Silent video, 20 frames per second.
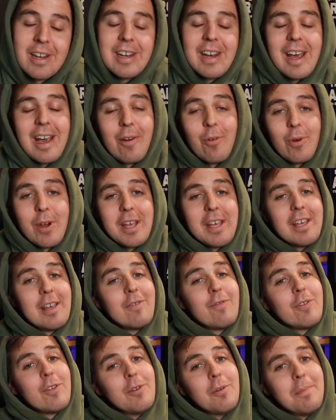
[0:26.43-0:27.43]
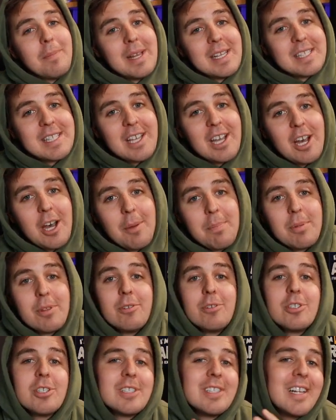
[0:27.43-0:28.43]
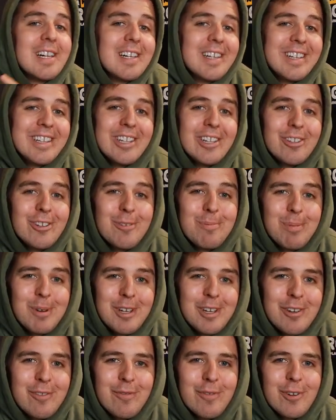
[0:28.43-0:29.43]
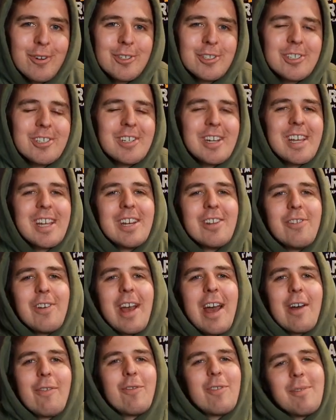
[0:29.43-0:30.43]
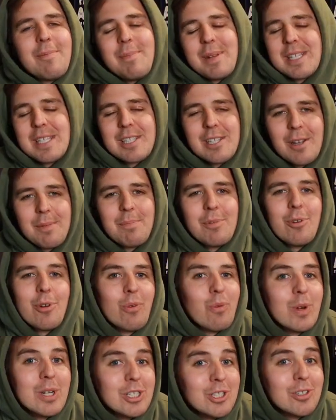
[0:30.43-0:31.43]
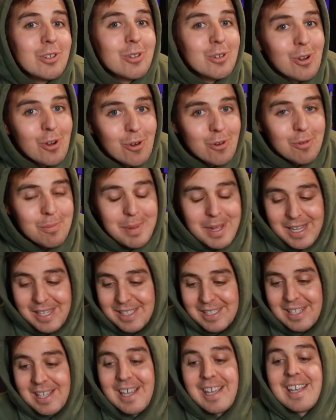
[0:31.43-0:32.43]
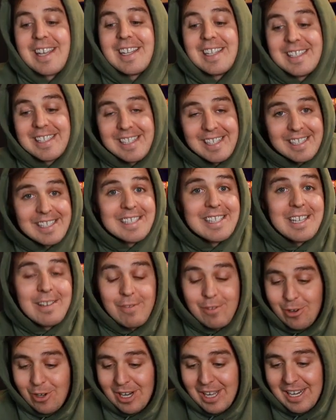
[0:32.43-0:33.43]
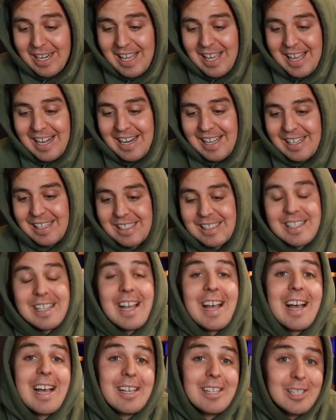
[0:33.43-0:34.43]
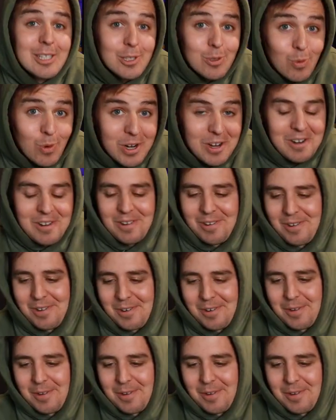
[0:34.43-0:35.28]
That way, if you mess up, you just delete the duplicate version and you haven't messed up your original code base. It's going to save you a lot of headaches, I swear.